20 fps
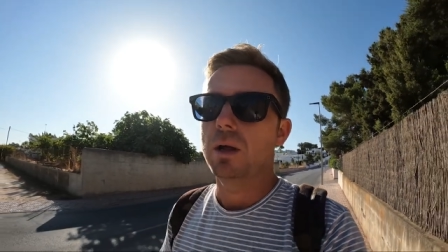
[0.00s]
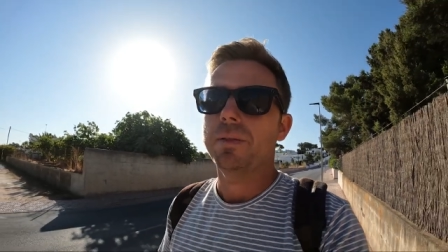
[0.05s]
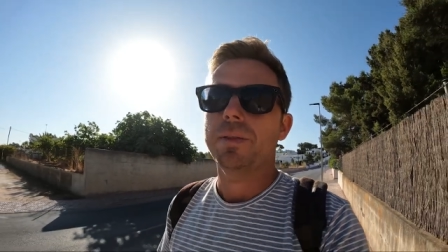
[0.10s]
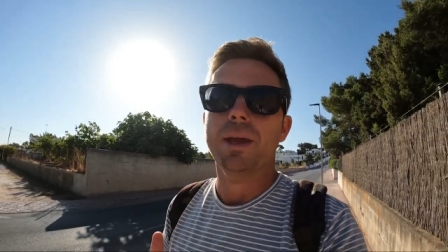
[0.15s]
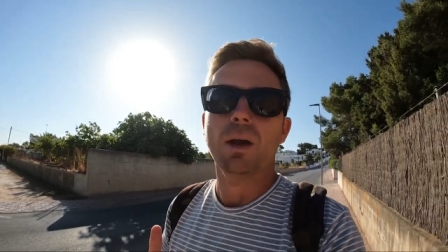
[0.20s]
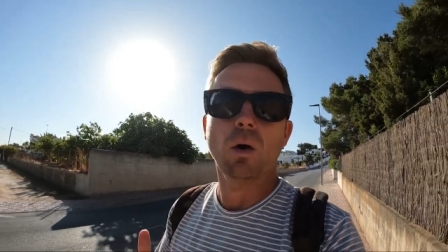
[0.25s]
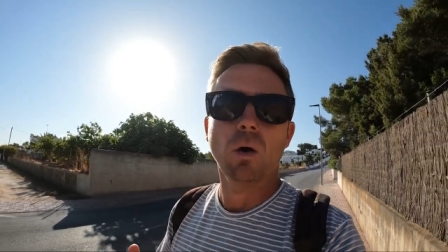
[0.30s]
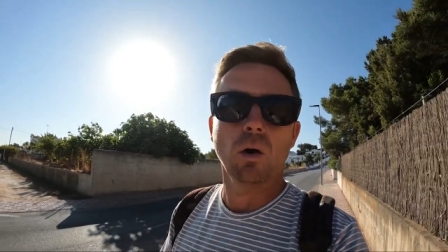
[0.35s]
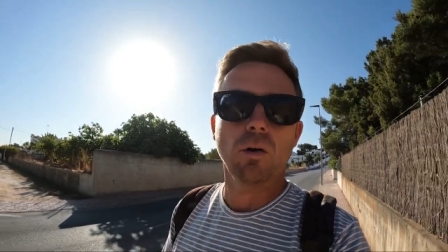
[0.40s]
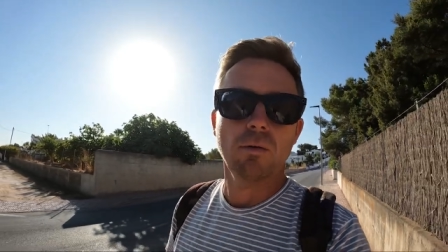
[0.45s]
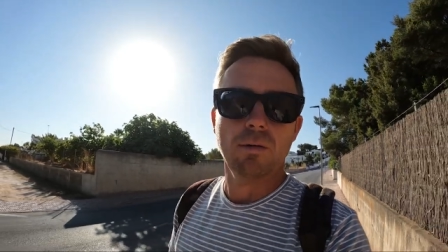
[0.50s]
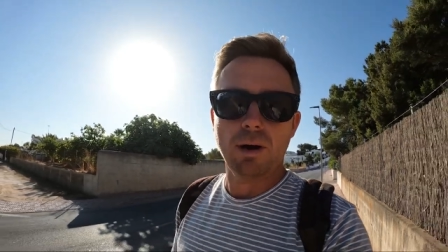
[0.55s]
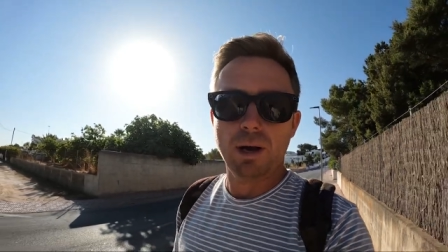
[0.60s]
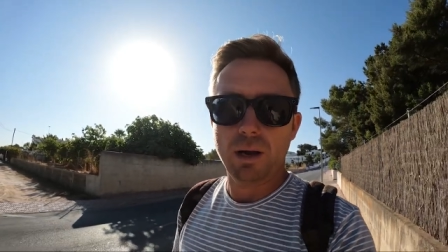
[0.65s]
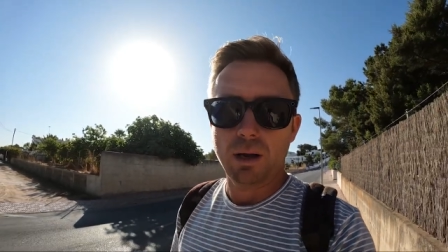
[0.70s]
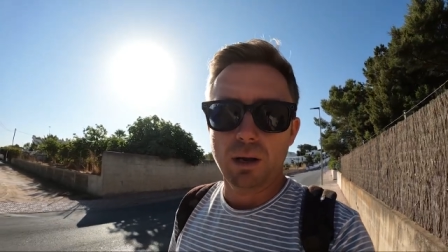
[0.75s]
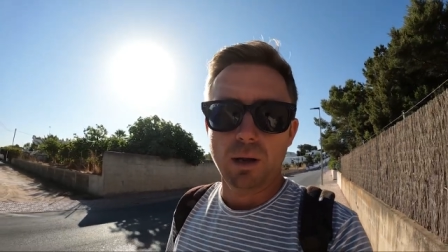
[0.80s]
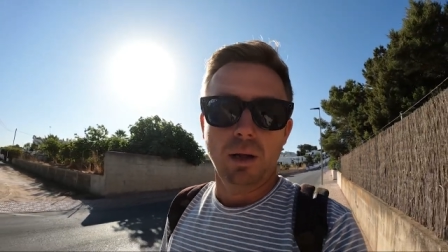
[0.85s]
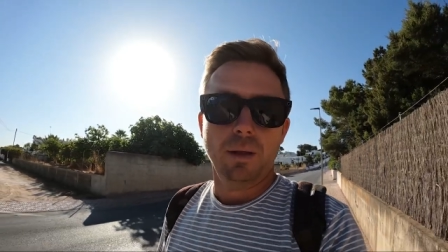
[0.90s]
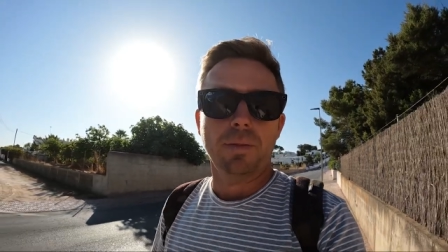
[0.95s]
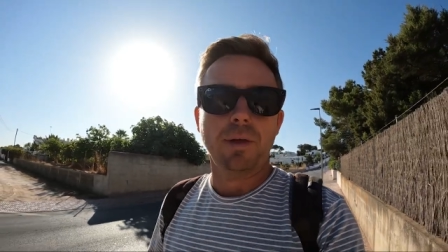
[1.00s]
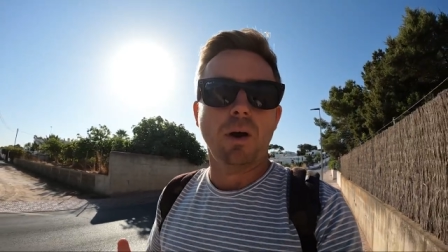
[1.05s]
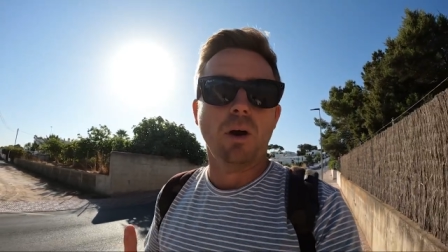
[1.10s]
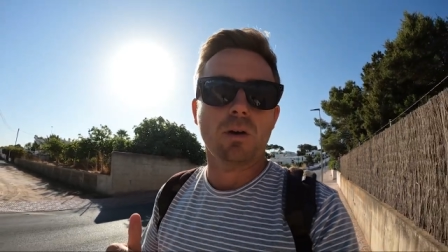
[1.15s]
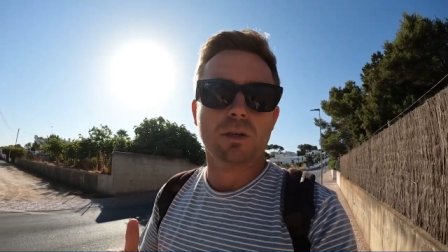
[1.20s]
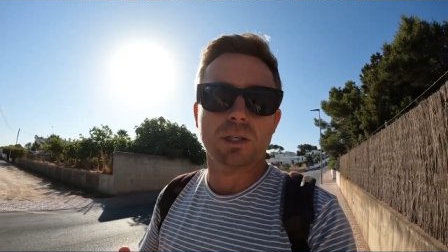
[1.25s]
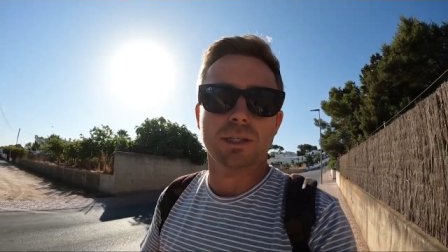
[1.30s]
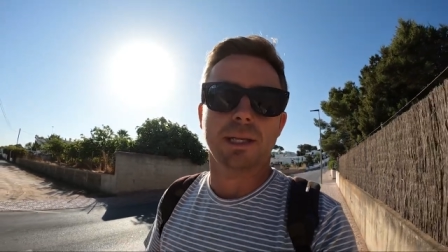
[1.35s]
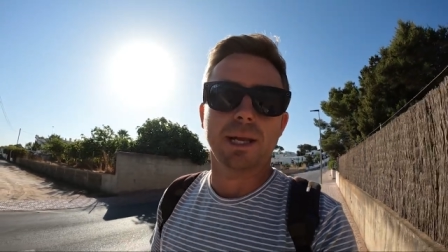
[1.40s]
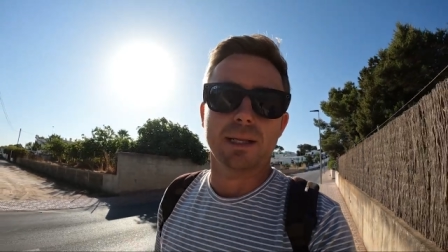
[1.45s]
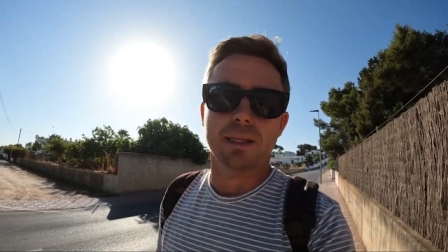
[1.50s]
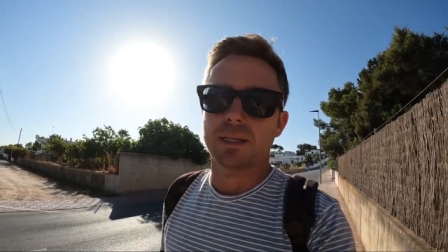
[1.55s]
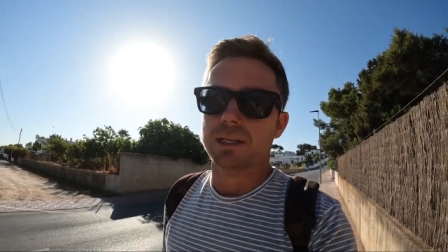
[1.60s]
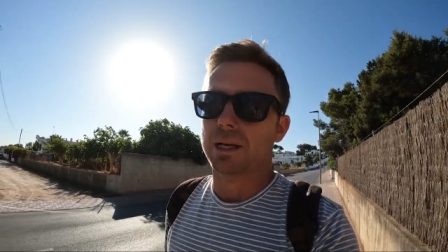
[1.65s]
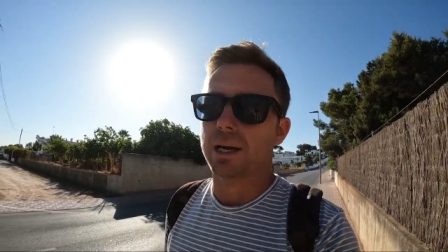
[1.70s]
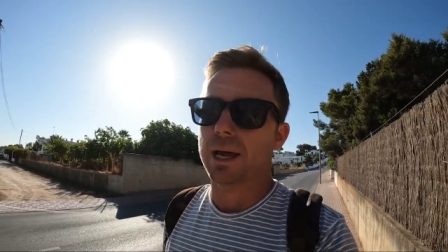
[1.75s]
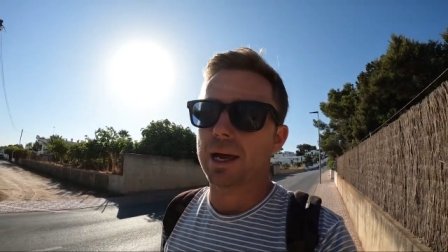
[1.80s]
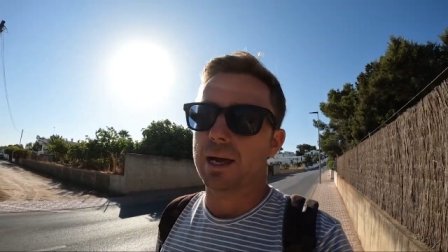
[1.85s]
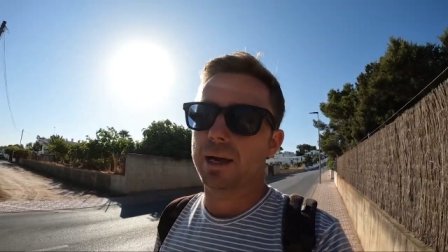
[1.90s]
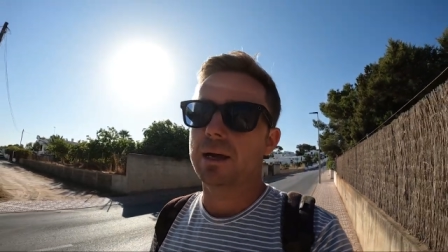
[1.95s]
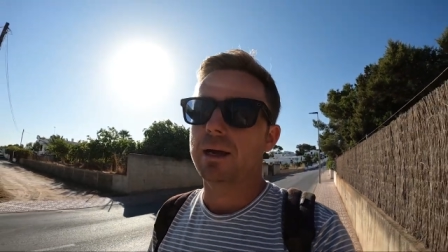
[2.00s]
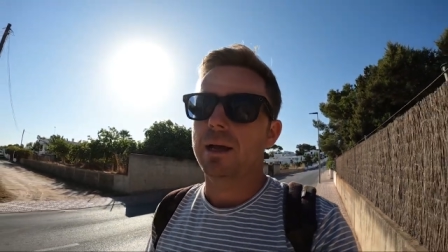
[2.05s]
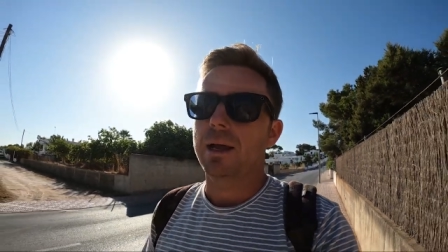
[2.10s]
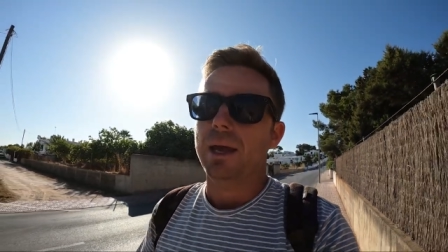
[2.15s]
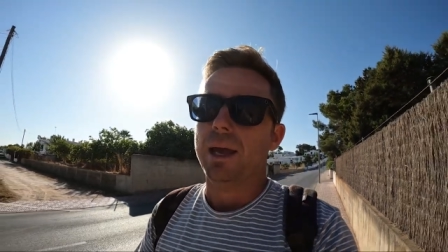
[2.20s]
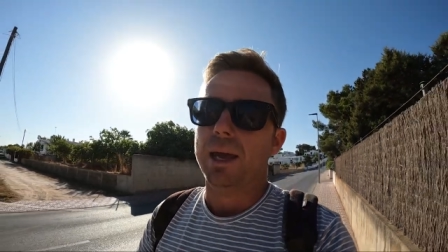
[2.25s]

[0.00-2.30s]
the Aura, the Occidental are,